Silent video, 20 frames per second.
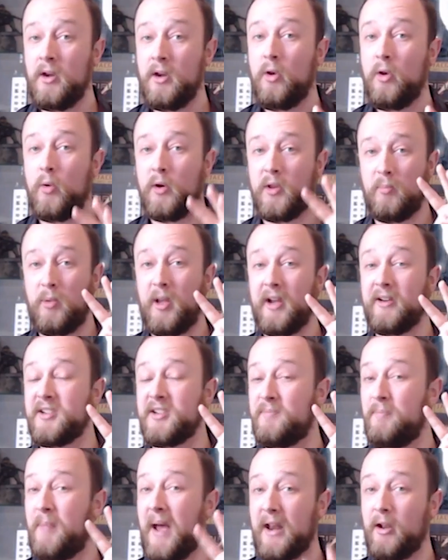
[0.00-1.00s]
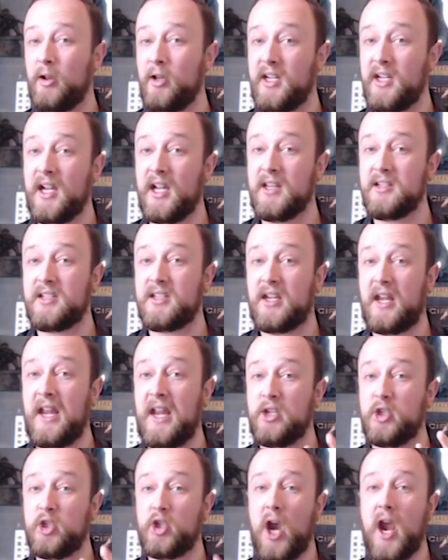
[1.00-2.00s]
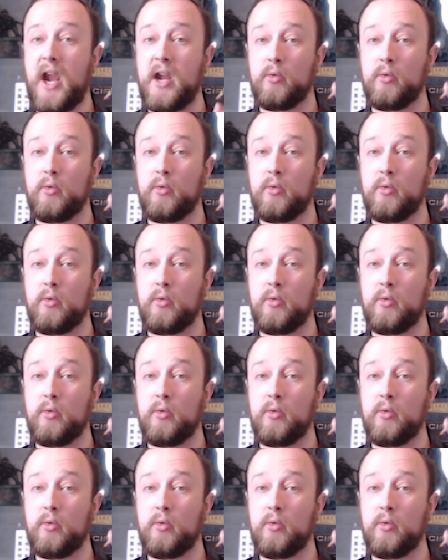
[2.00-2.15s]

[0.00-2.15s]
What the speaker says: where the players battle against a giant